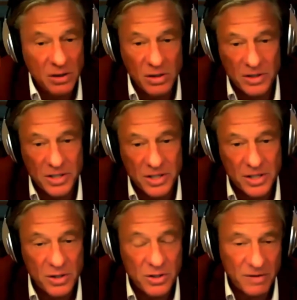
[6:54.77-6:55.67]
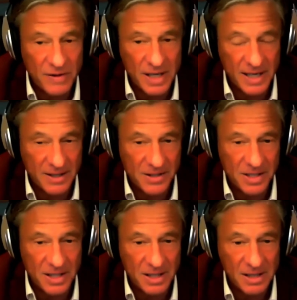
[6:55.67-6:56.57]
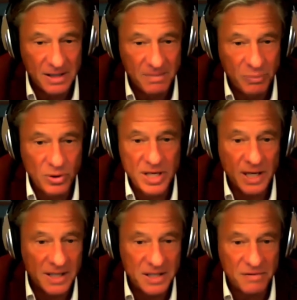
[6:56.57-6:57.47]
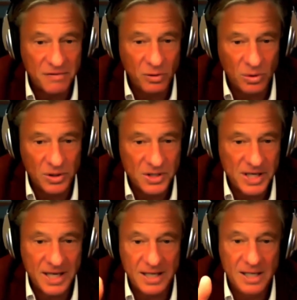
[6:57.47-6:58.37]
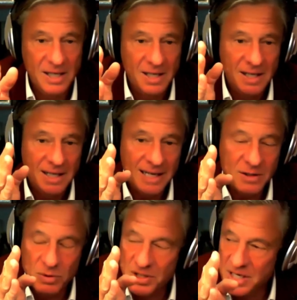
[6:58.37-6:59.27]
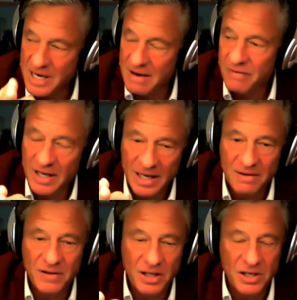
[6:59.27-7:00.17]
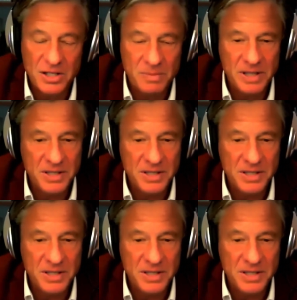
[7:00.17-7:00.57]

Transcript: constitution of the ANC, right. pre ninety four, and say. Yeah. It was never ever going to be a